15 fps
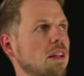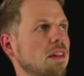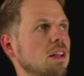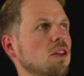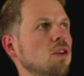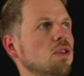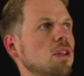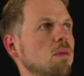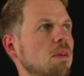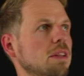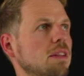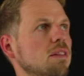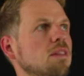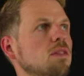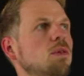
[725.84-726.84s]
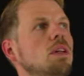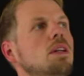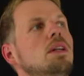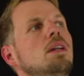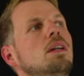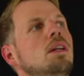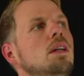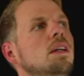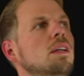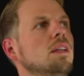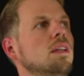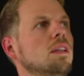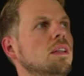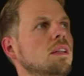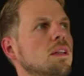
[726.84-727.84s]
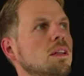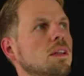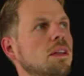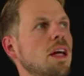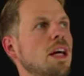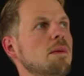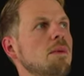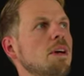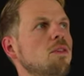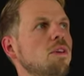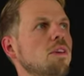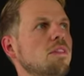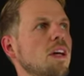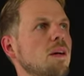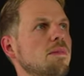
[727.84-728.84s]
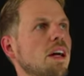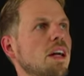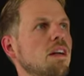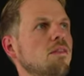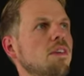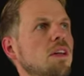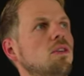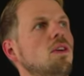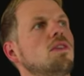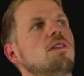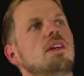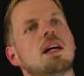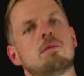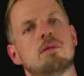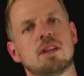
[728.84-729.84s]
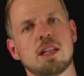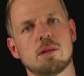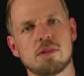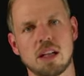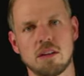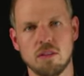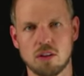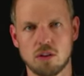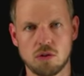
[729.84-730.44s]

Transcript: than usual, but this is really K-matrix times eigenvector is lambda times eigenvector,